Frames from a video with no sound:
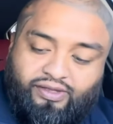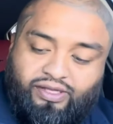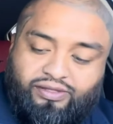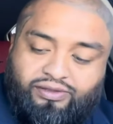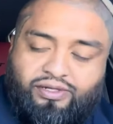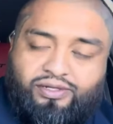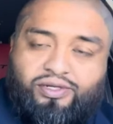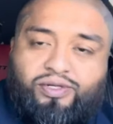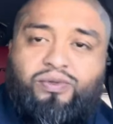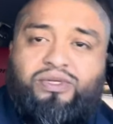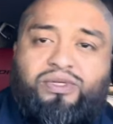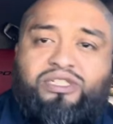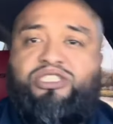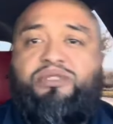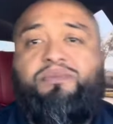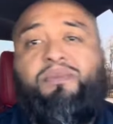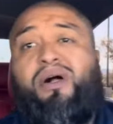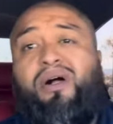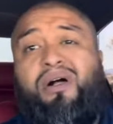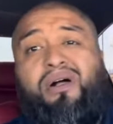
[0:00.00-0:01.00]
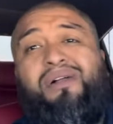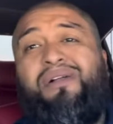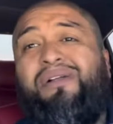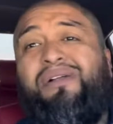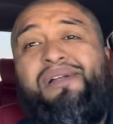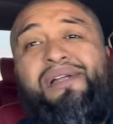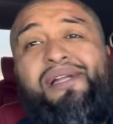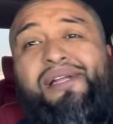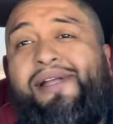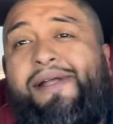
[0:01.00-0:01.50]
The new one's small.
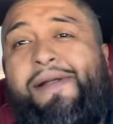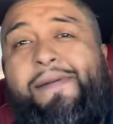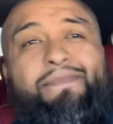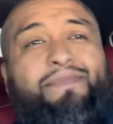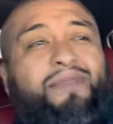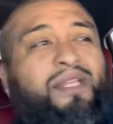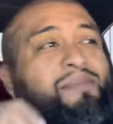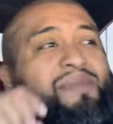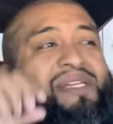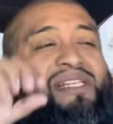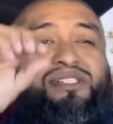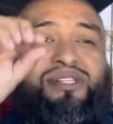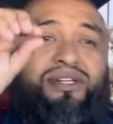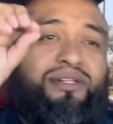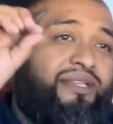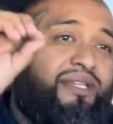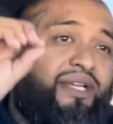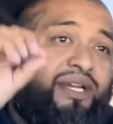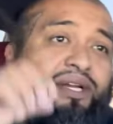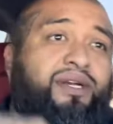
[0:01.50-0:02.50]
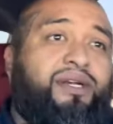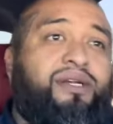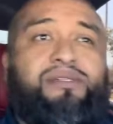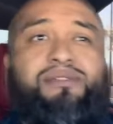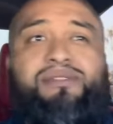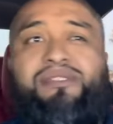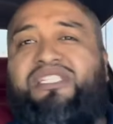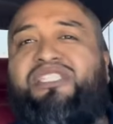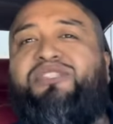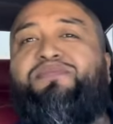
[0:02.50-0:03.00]
The meats are thinner.
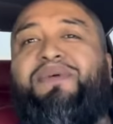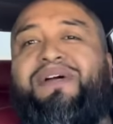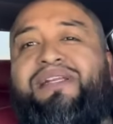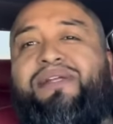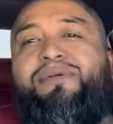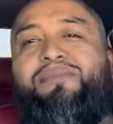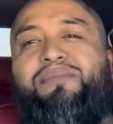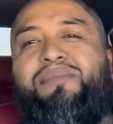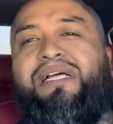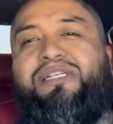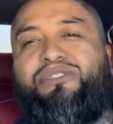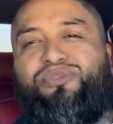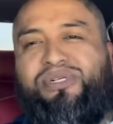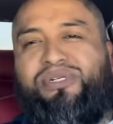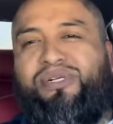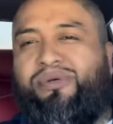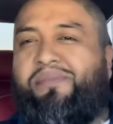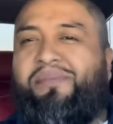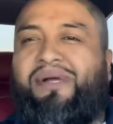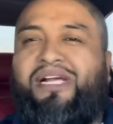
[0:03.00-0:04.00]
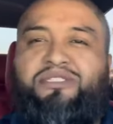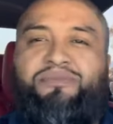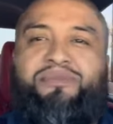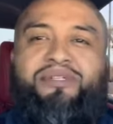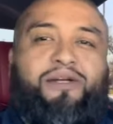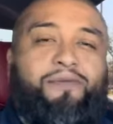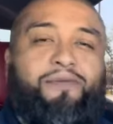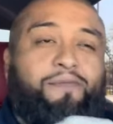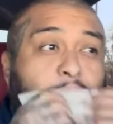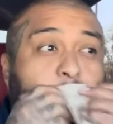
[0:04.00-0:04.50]
This probably, that's what it reminds me
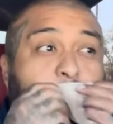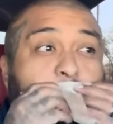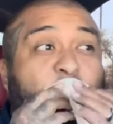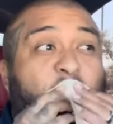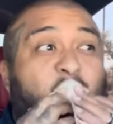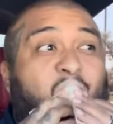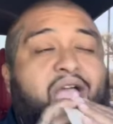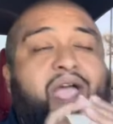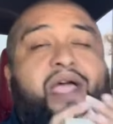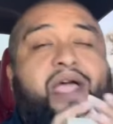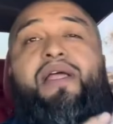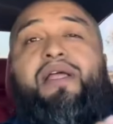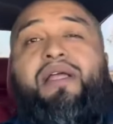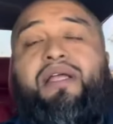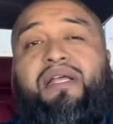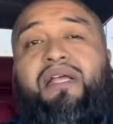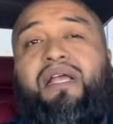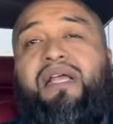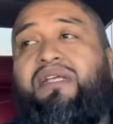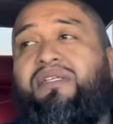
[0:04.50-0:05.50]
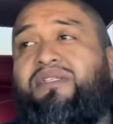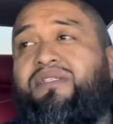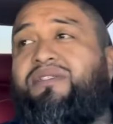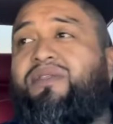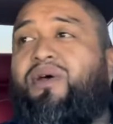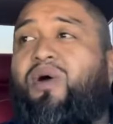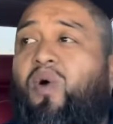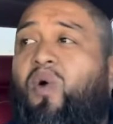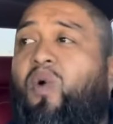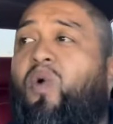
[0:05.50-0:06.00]
of, is
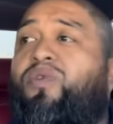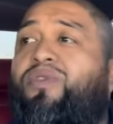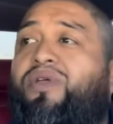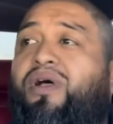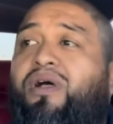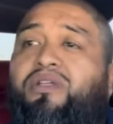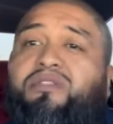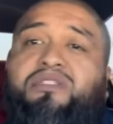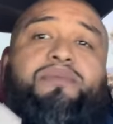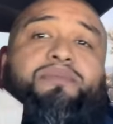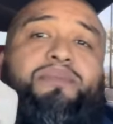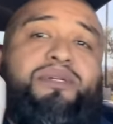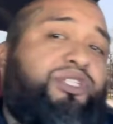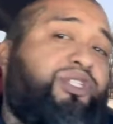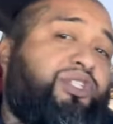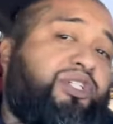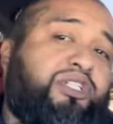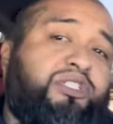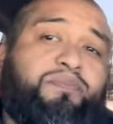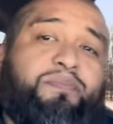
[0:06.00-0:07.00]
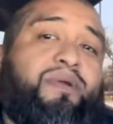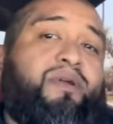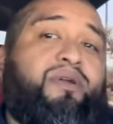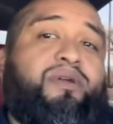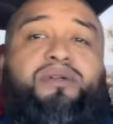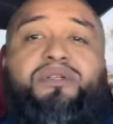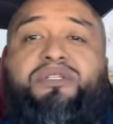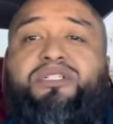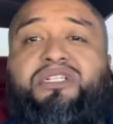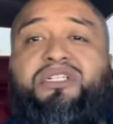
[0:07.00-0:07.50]
the old Ultimate
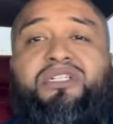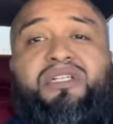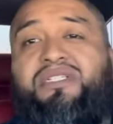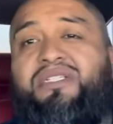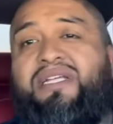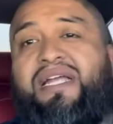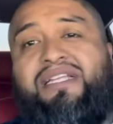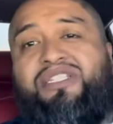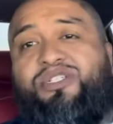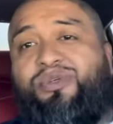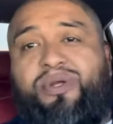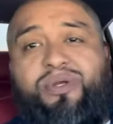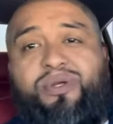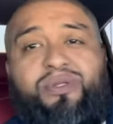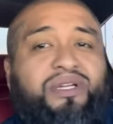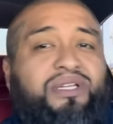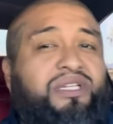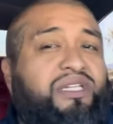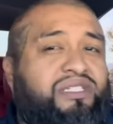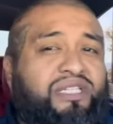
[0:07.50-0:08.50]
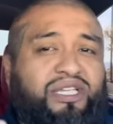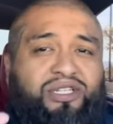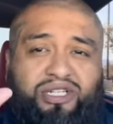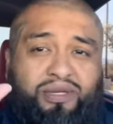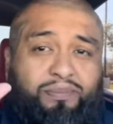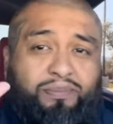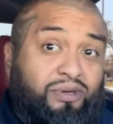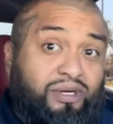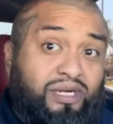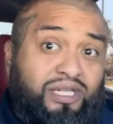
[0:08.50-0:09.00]
Cheeseburger. Just because it has grilled onions that you
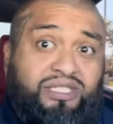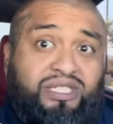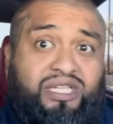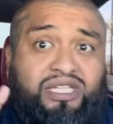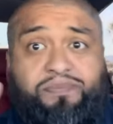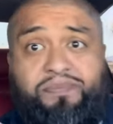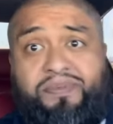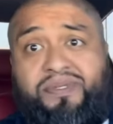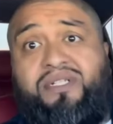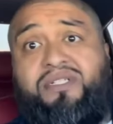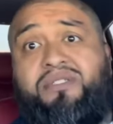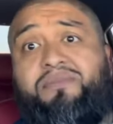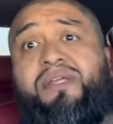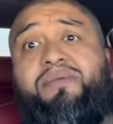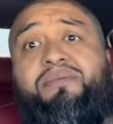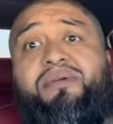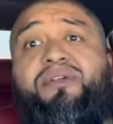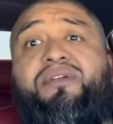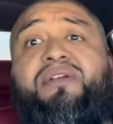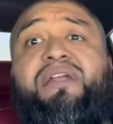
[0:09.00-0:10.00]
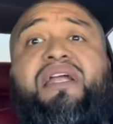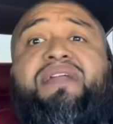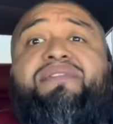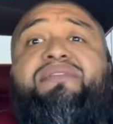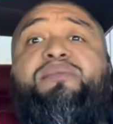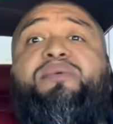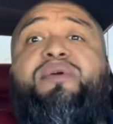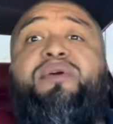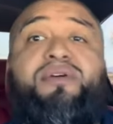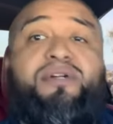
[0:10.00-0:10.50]
can barely taste, because maybe they're not
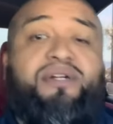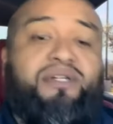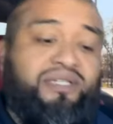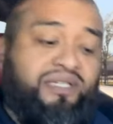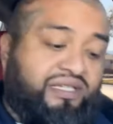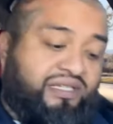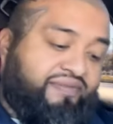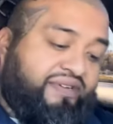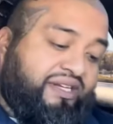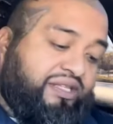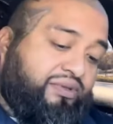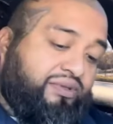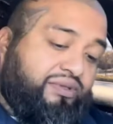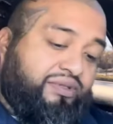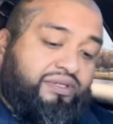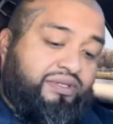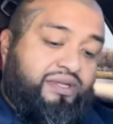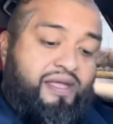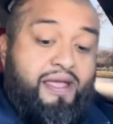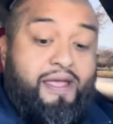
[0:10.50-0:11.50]
even real onions, vatos.